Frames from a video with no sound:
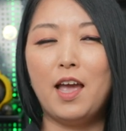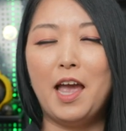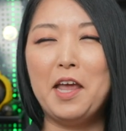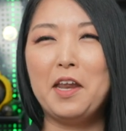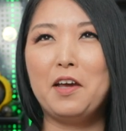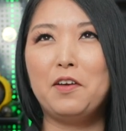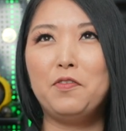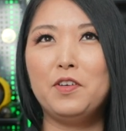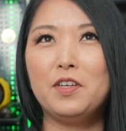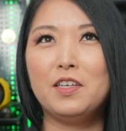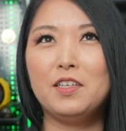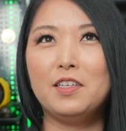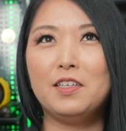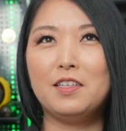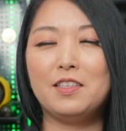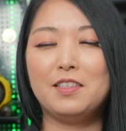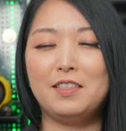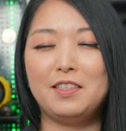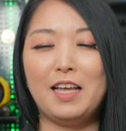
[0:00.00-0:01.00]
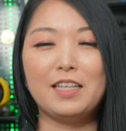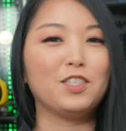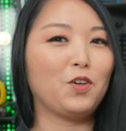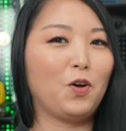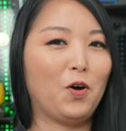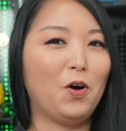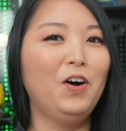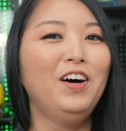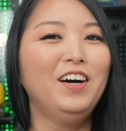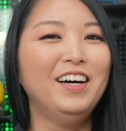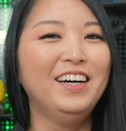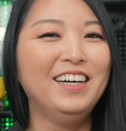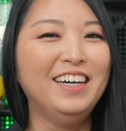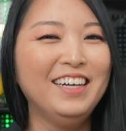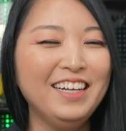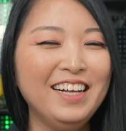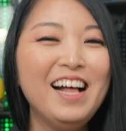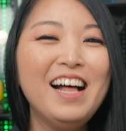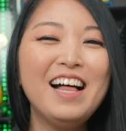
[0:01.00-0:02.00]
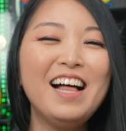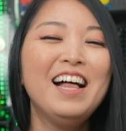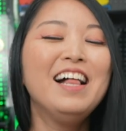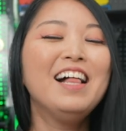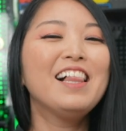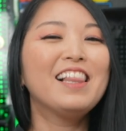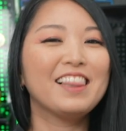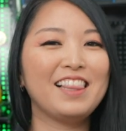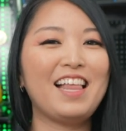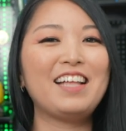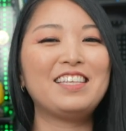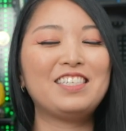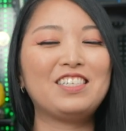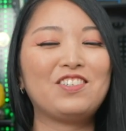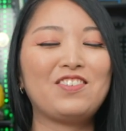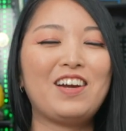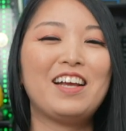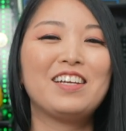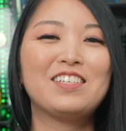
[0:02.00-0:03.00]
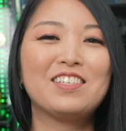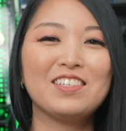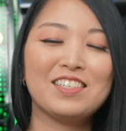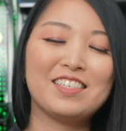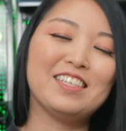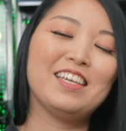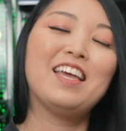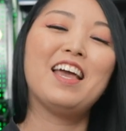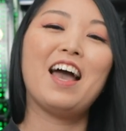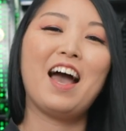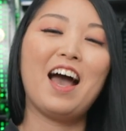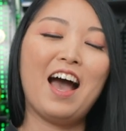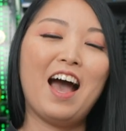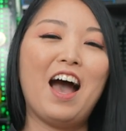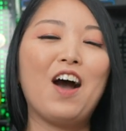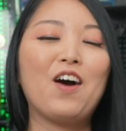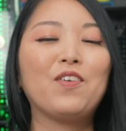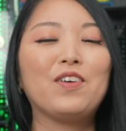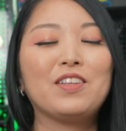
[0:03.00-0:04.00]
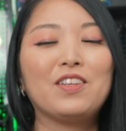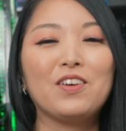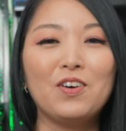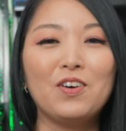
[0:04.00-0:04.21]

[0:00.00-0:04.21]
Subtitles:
and I think that's all. Let's try to see how it